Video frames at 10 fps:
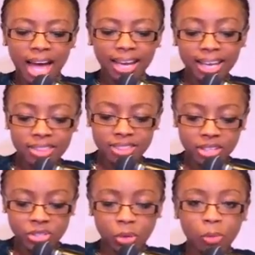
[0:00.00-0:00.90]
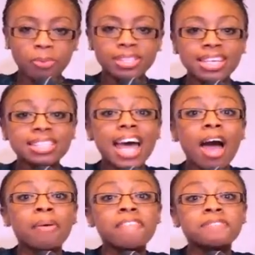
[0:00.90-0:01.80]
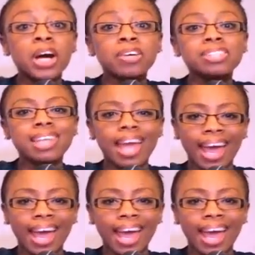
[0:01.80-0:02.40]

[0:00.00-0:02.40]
Zion Cathedral presents our first